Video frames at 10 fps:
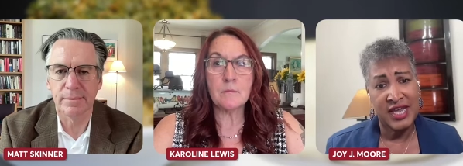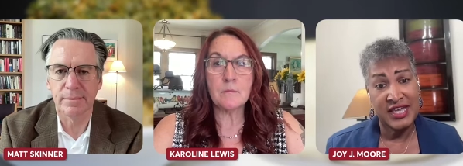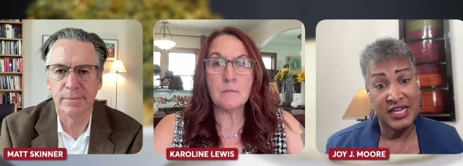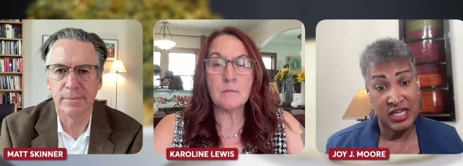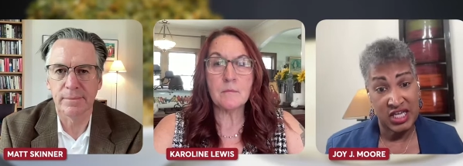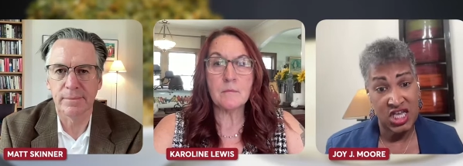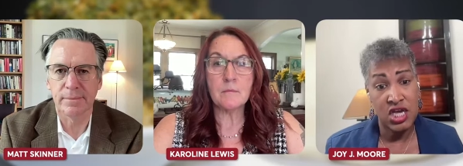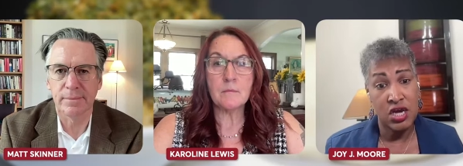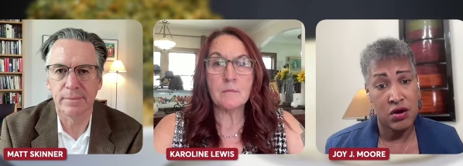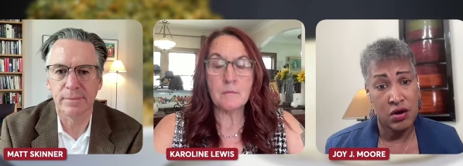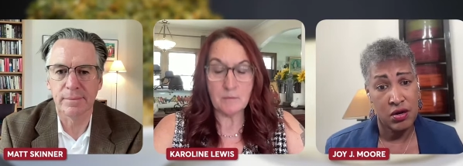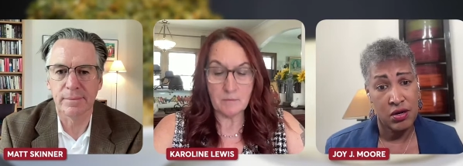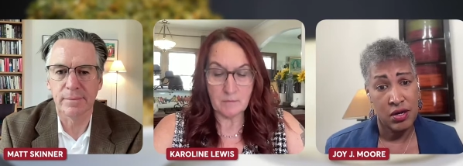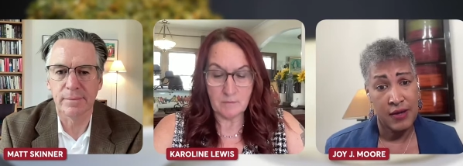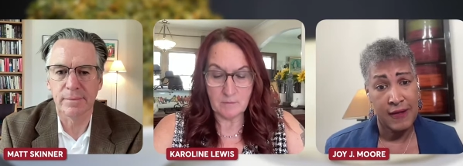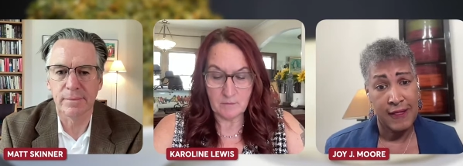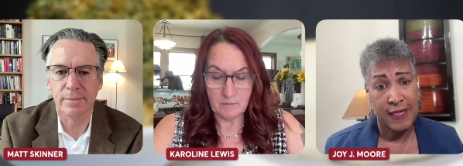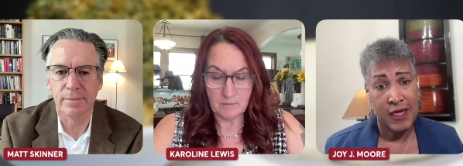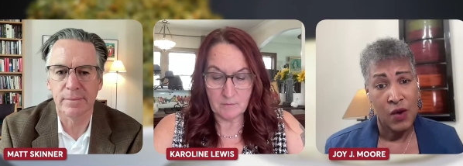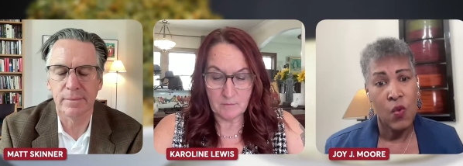Speaker 1: can hear,
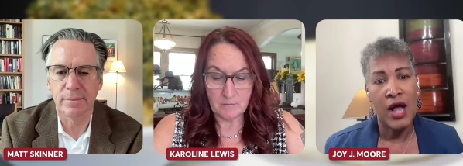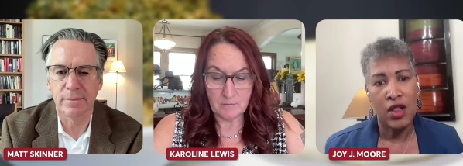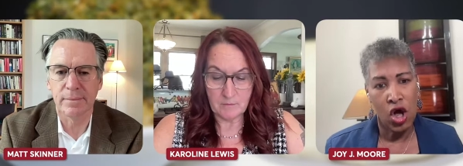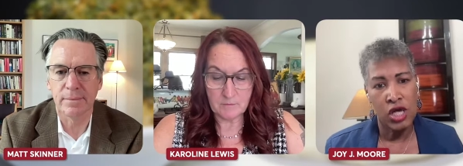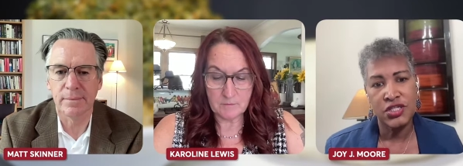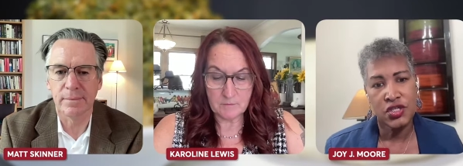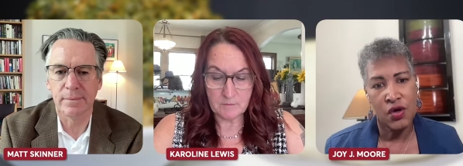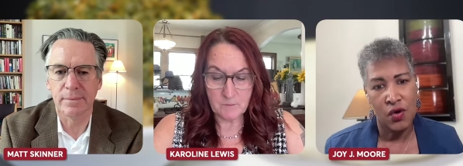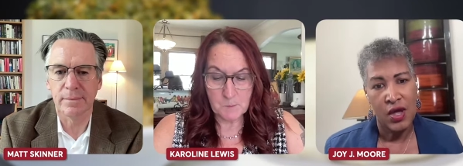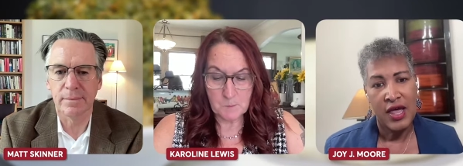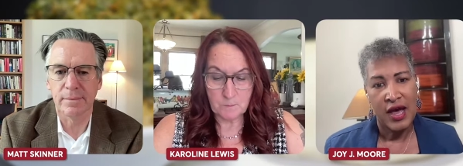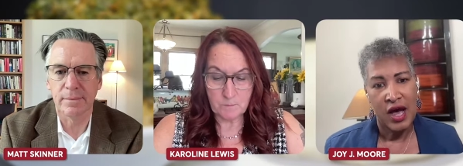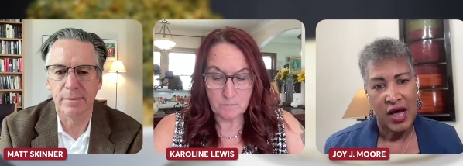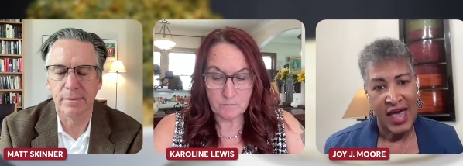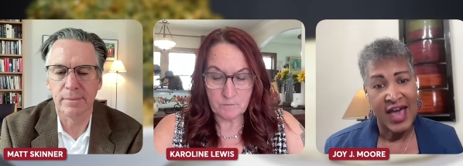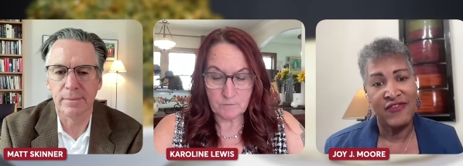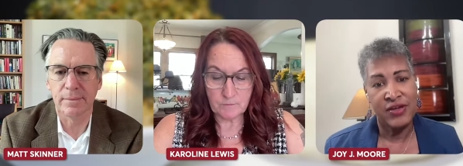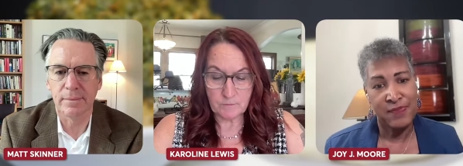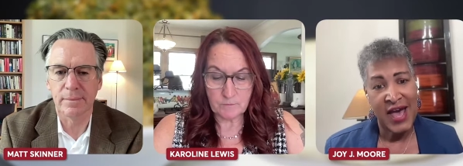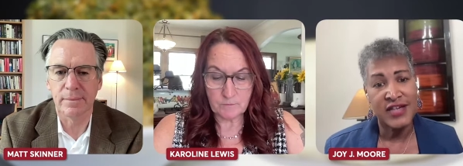while also uh,
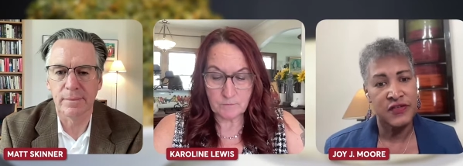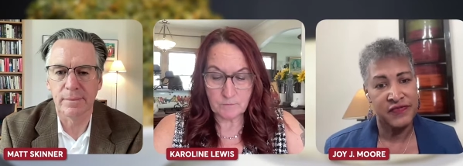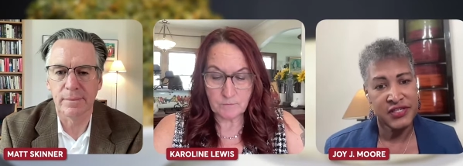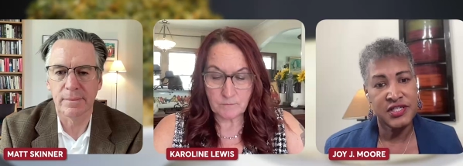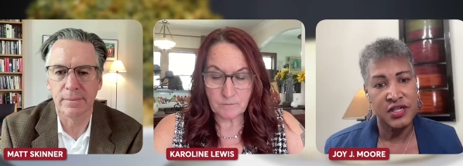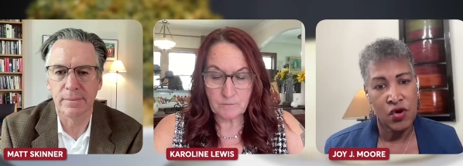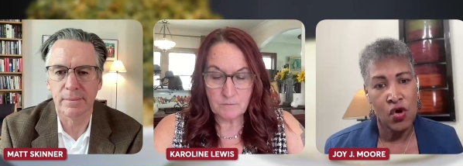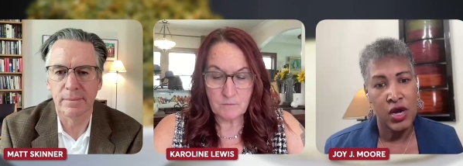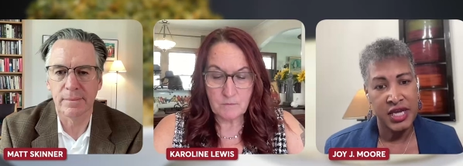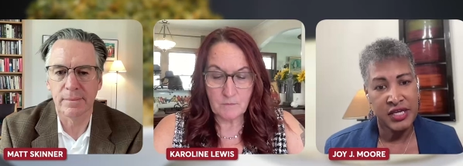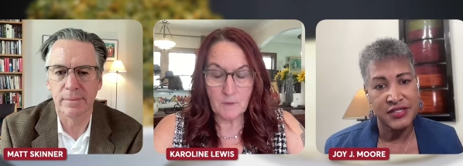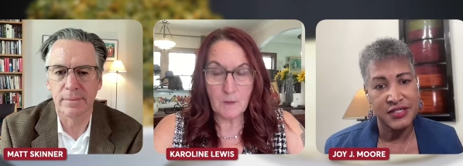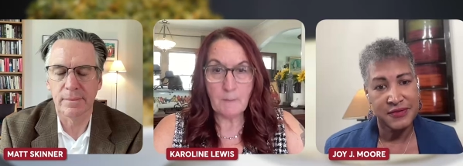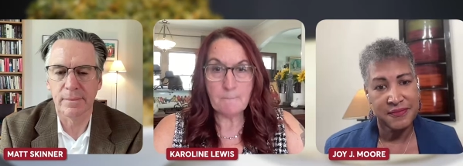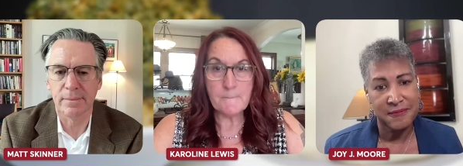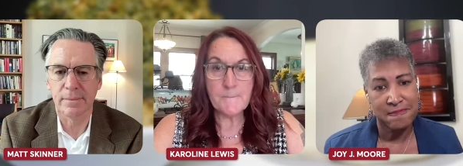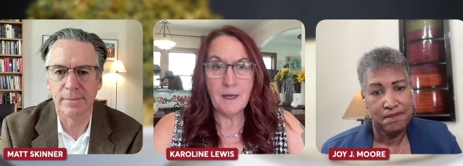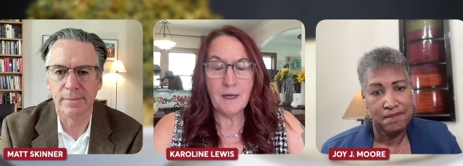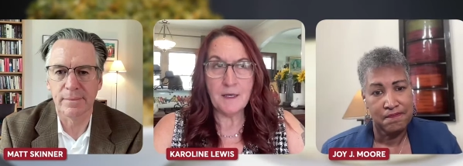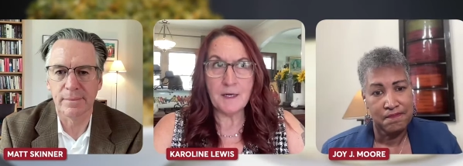having pacifists in the audience.
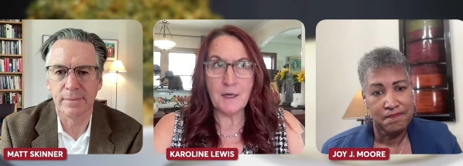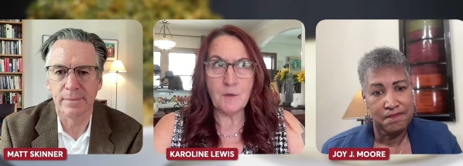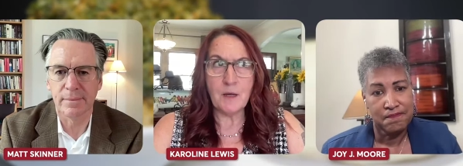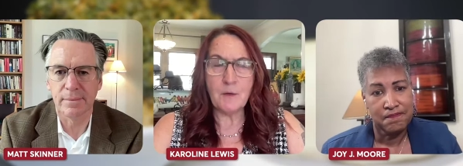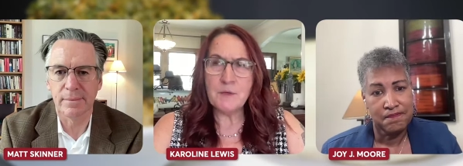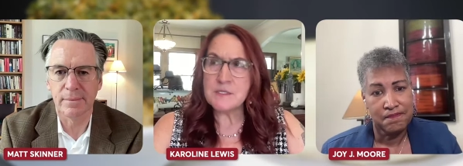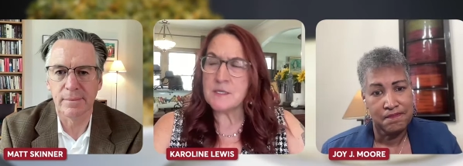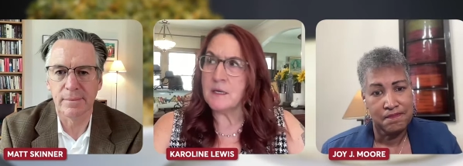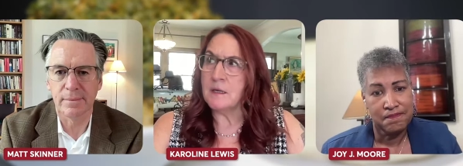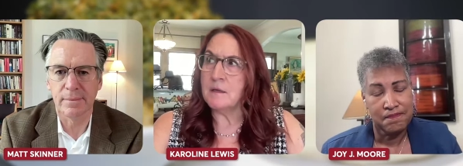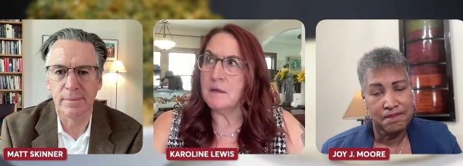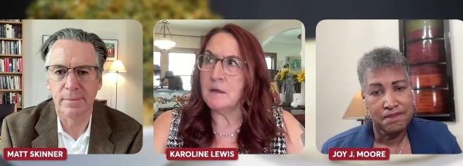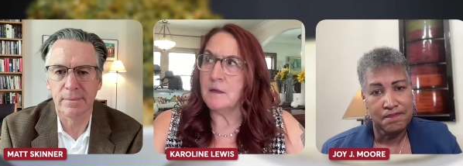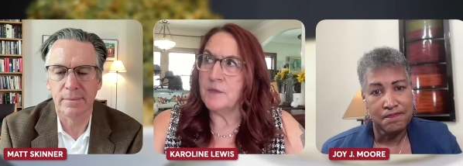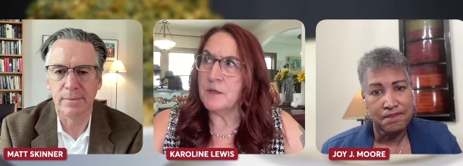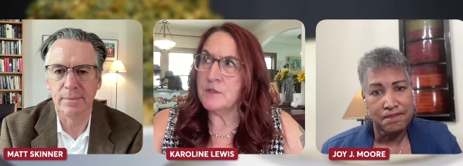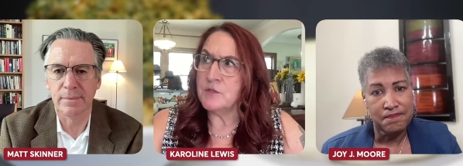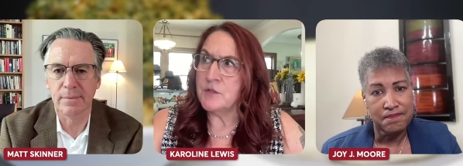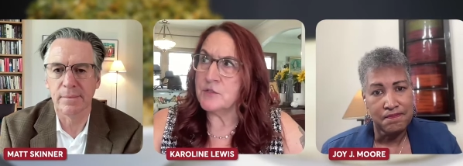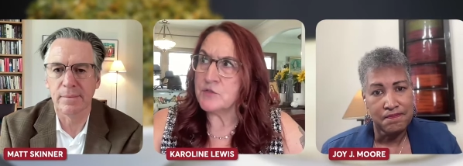
Speaker 2: And I, I would say uh, the
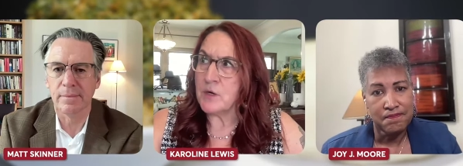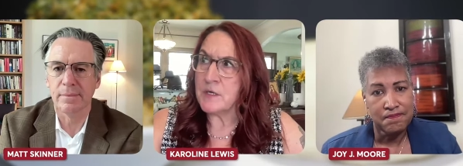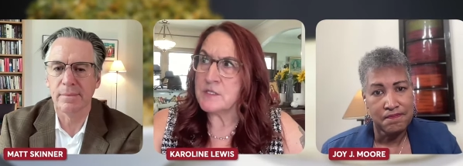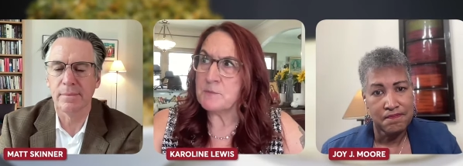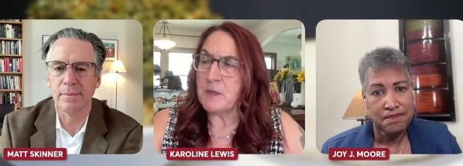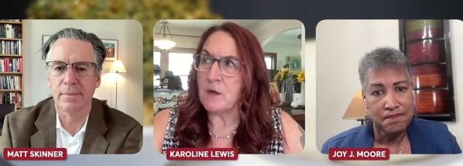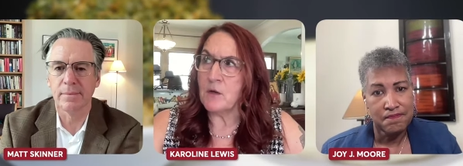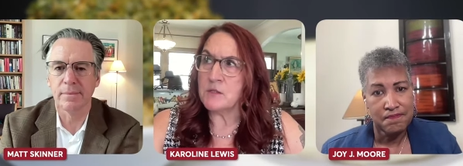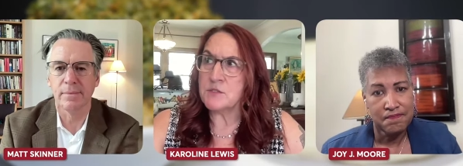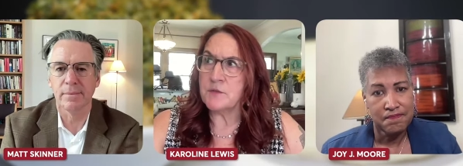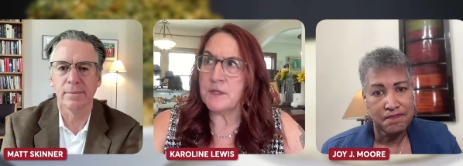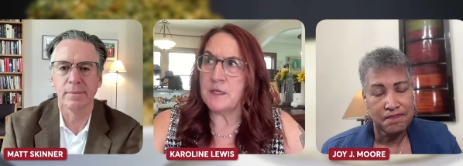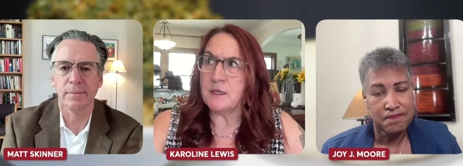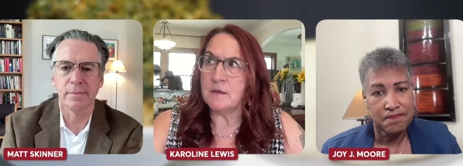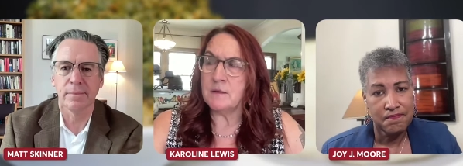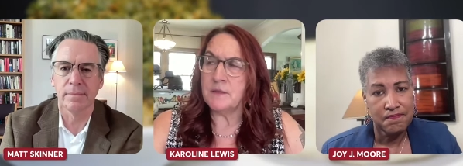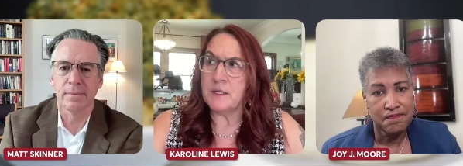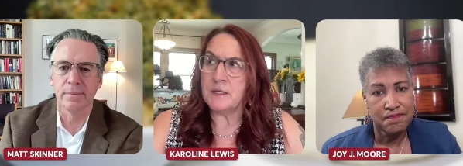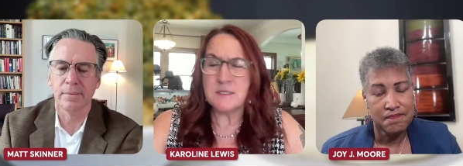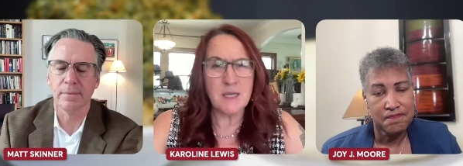the trust, but also the
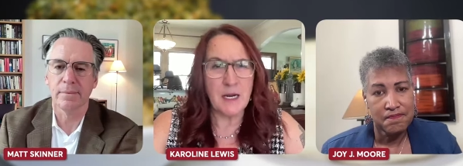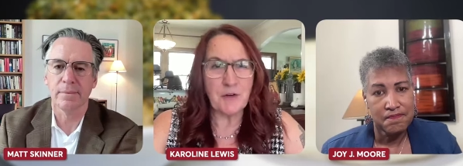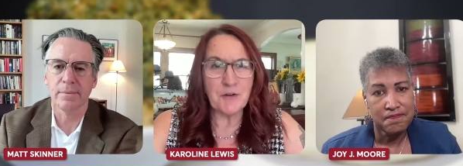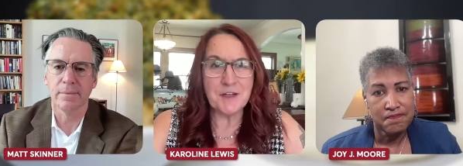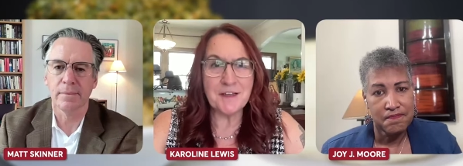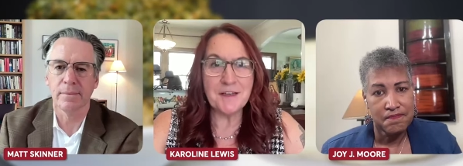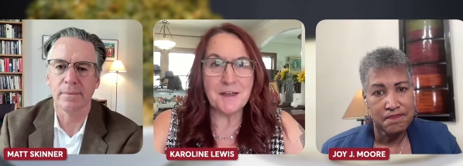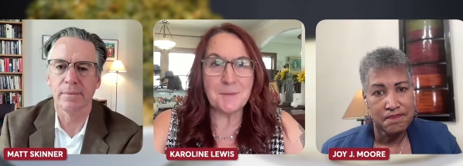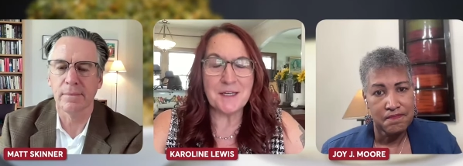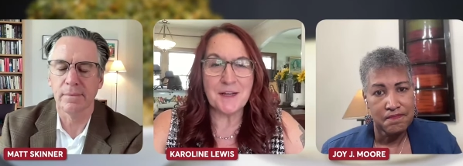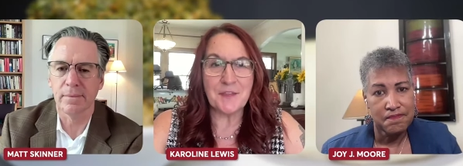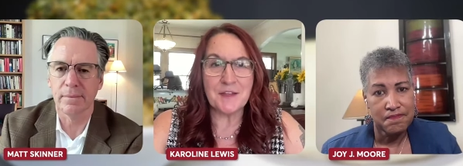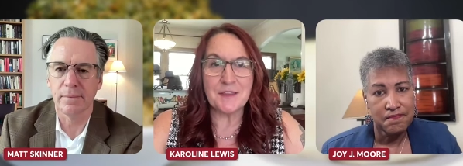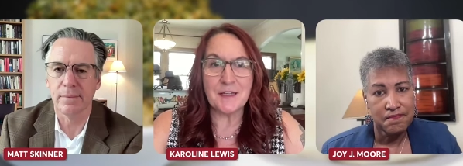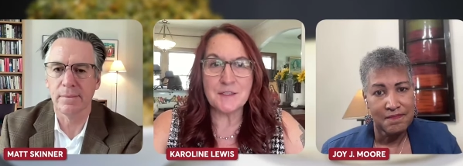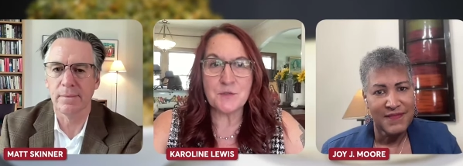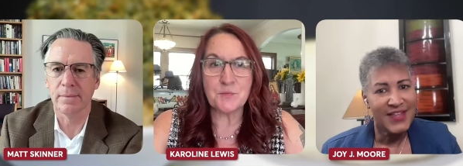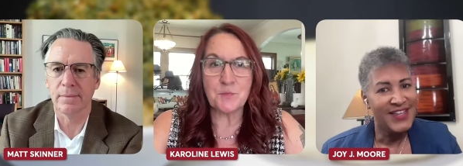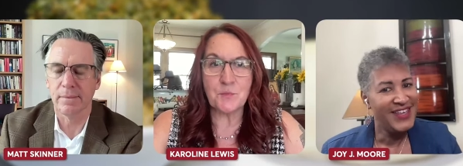the entirety. I mean, I think that's